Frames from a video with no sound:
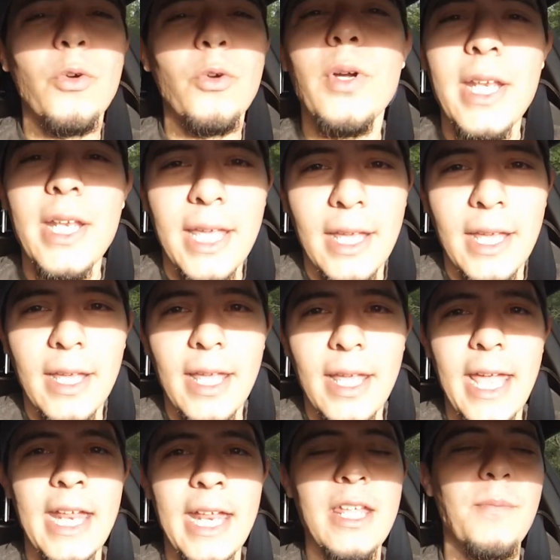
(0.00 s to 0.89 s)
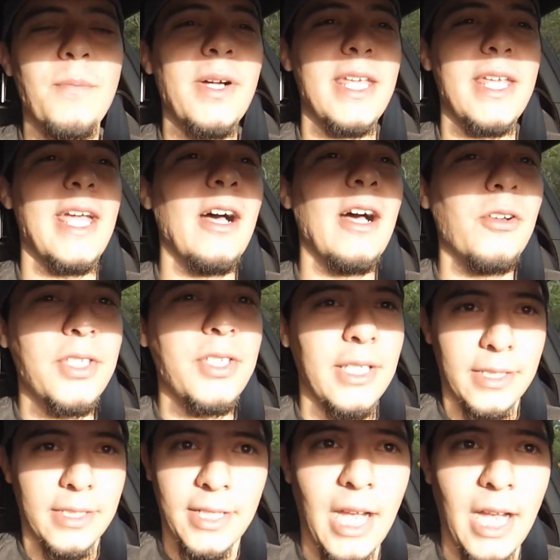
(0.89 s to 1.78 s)
ruining anybody
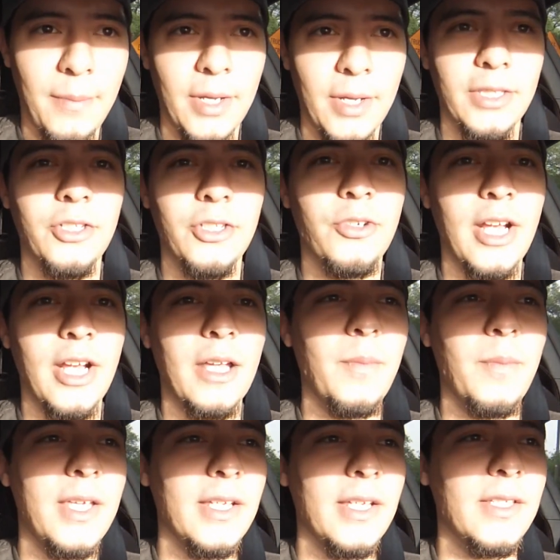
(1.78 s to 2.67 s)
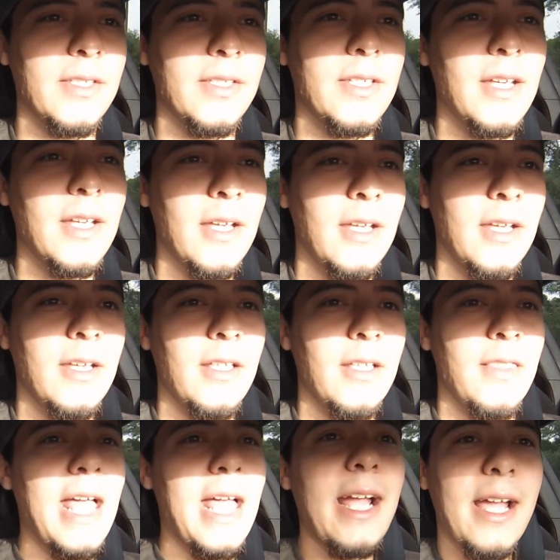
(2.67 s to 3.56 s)
else's time at the track, because
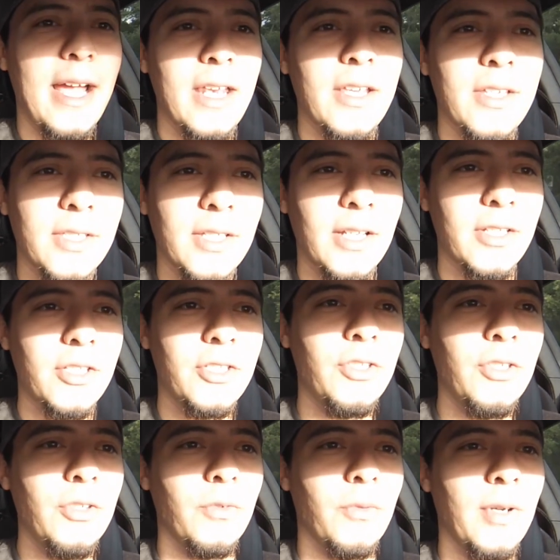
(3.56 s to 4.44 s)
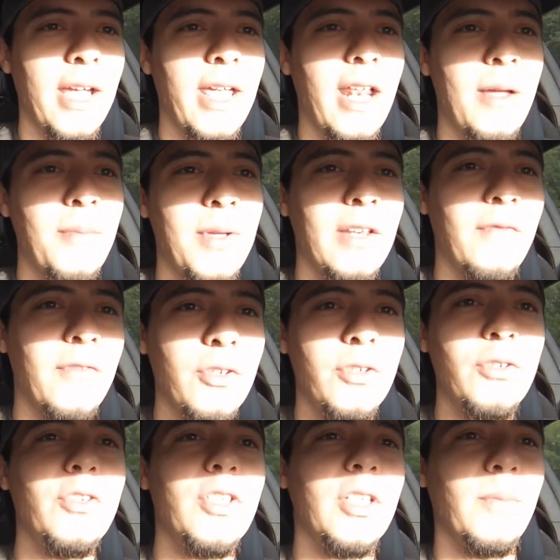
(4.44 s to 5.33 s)
that kind of sucks too, right? I mean,
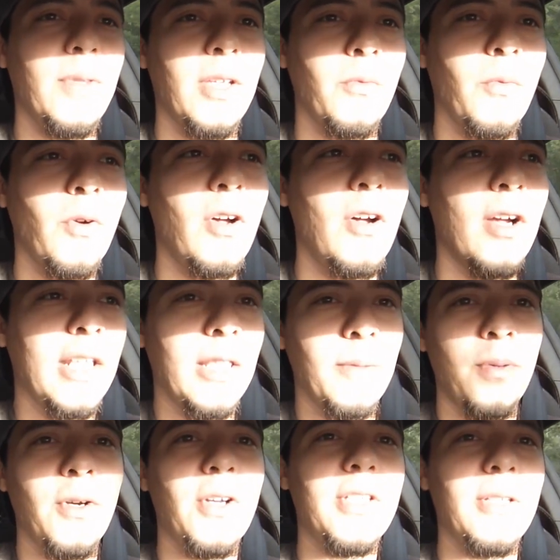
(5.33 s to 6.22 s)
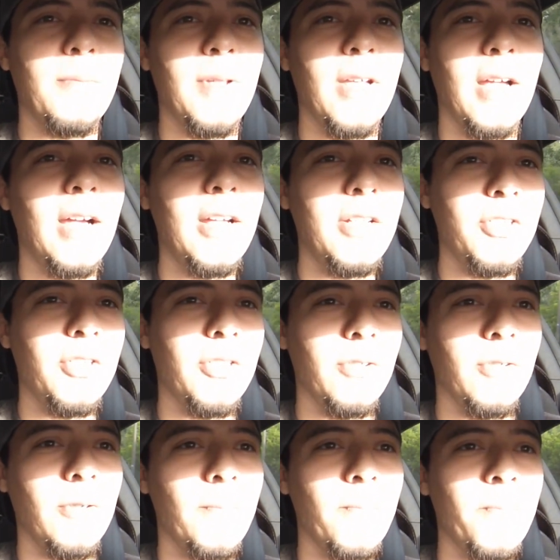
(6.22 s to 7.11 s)
if you do something wrong and the person
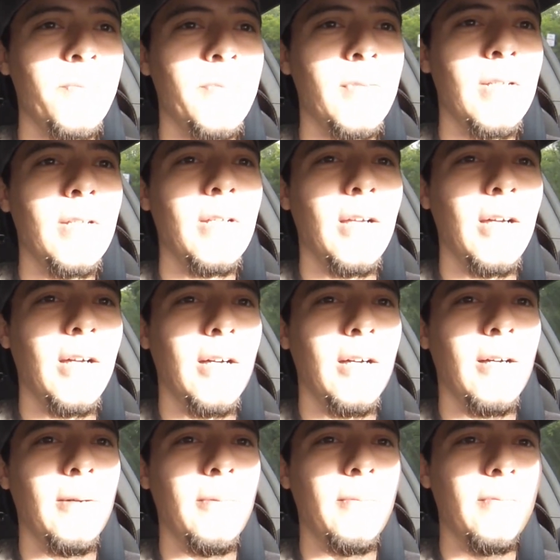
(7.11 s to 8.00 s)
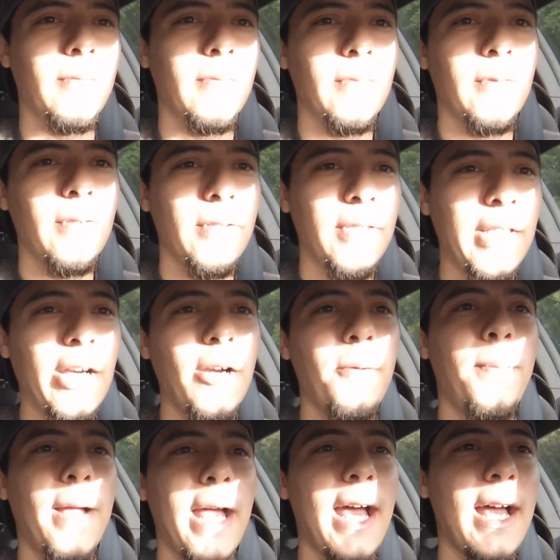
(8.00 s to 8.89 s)
behind you,
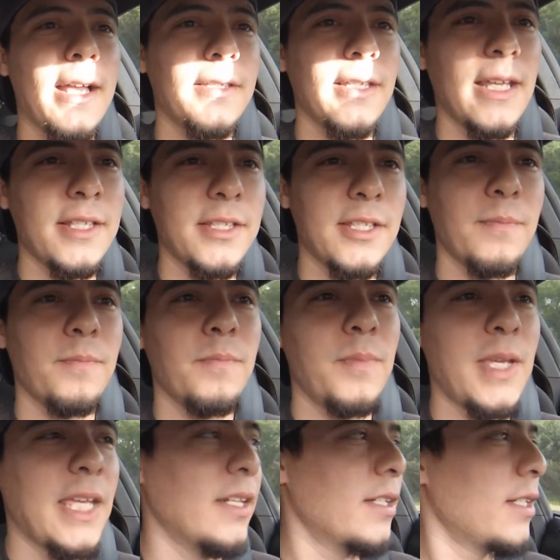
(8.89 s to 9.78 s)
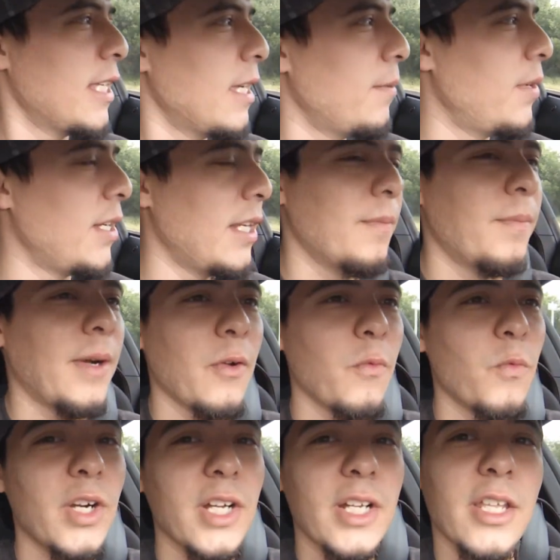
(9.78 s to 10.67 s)
their pass ends up being inhibited
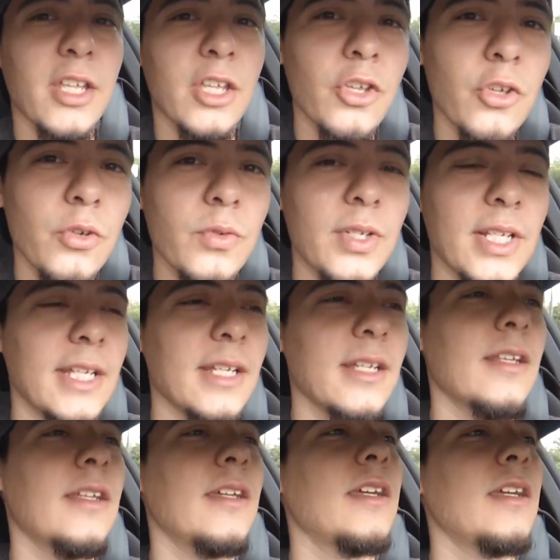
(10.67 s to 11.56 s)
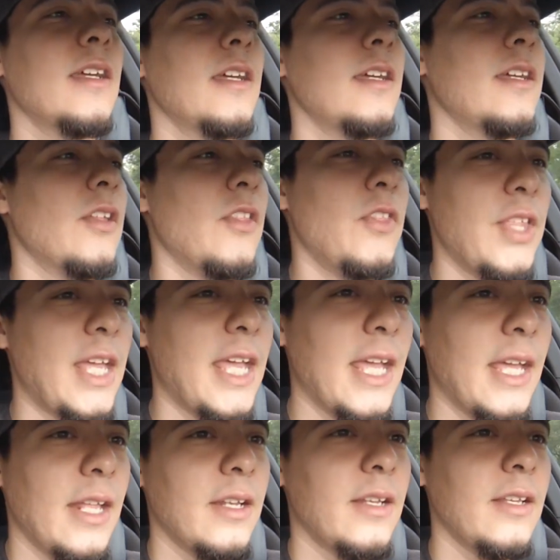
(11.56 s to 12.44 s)
by what you did,
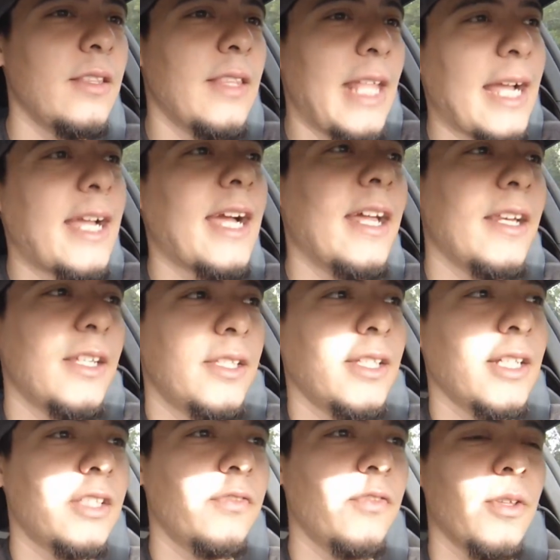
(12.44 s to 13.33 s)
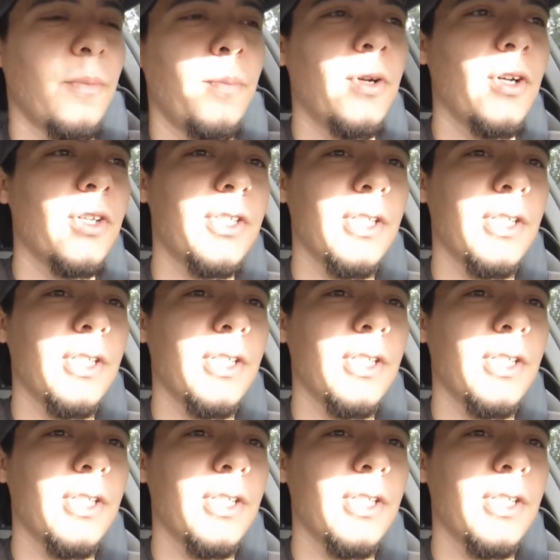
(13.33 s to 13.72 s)
then that kind of sucks for the